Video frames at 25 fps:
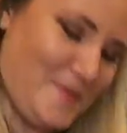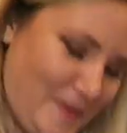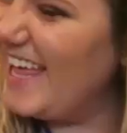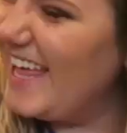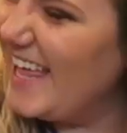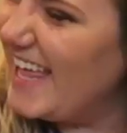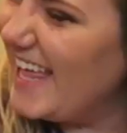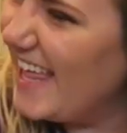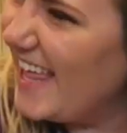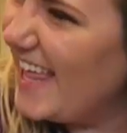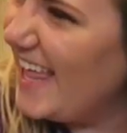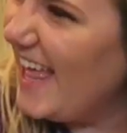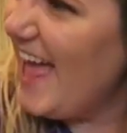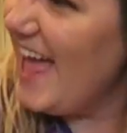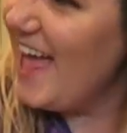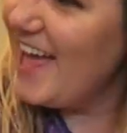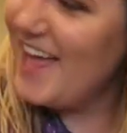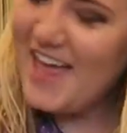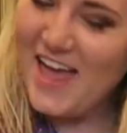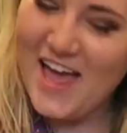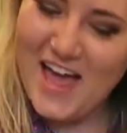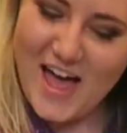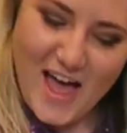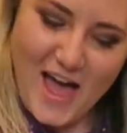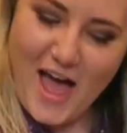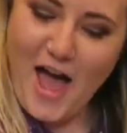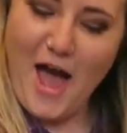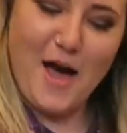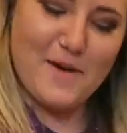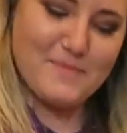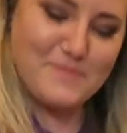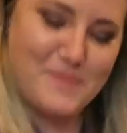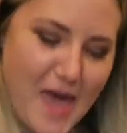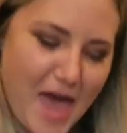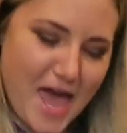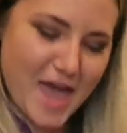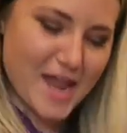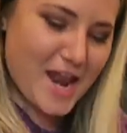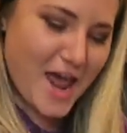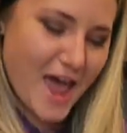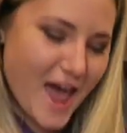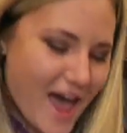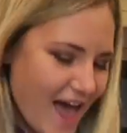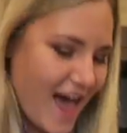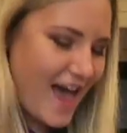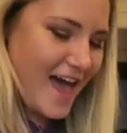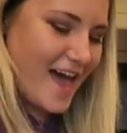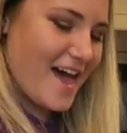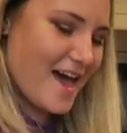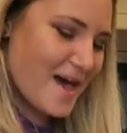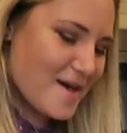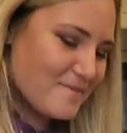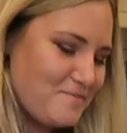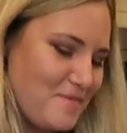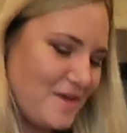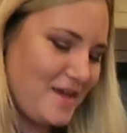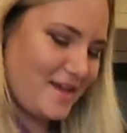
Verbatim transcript: Just beat it! Beat it!